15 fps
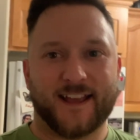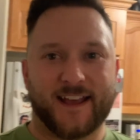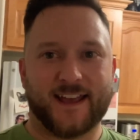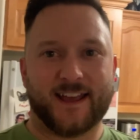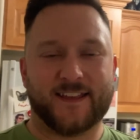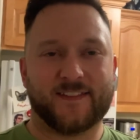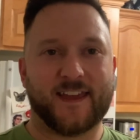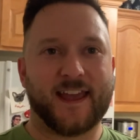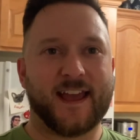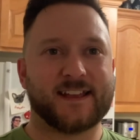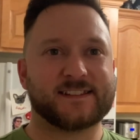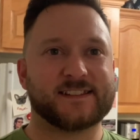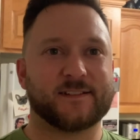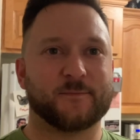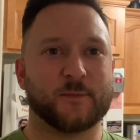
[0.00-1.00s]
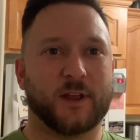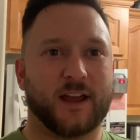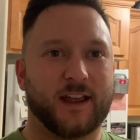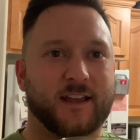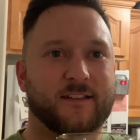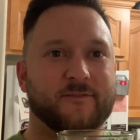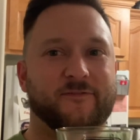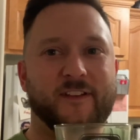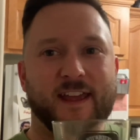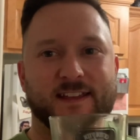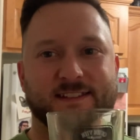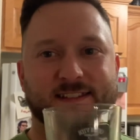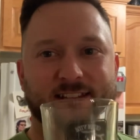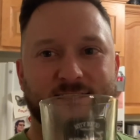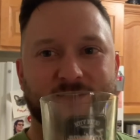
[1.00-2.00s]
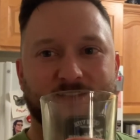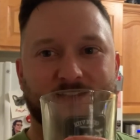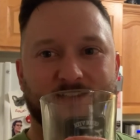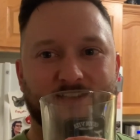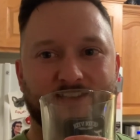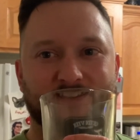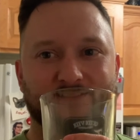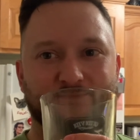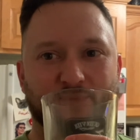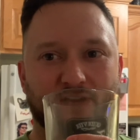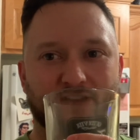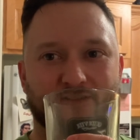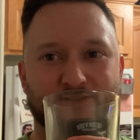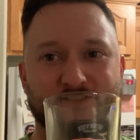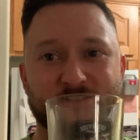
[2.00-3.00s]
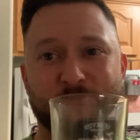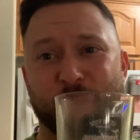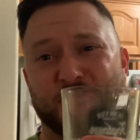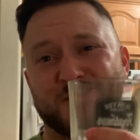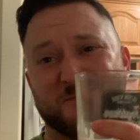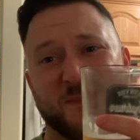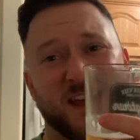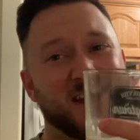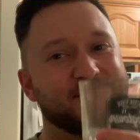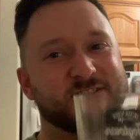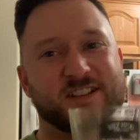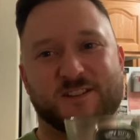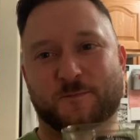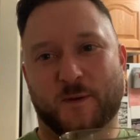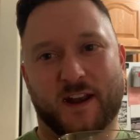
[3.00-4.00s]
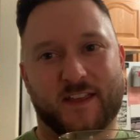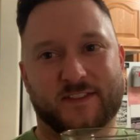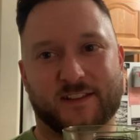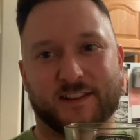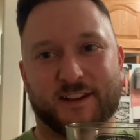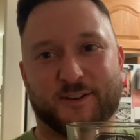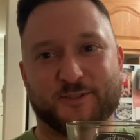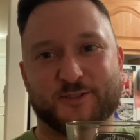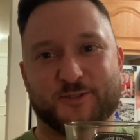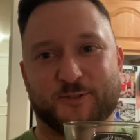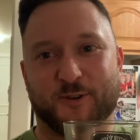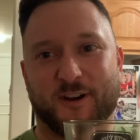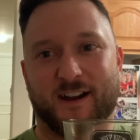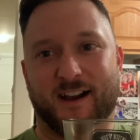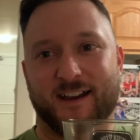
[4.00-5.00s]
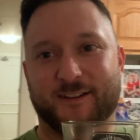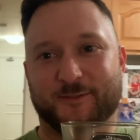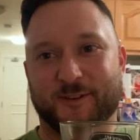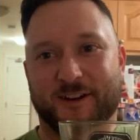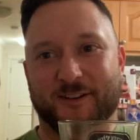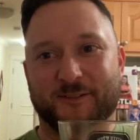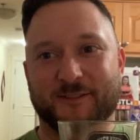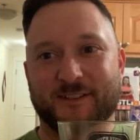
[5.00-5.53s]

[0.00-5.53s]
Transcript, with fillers: and they had some like fancy beers, which may have just been at the liquor store. I don't know.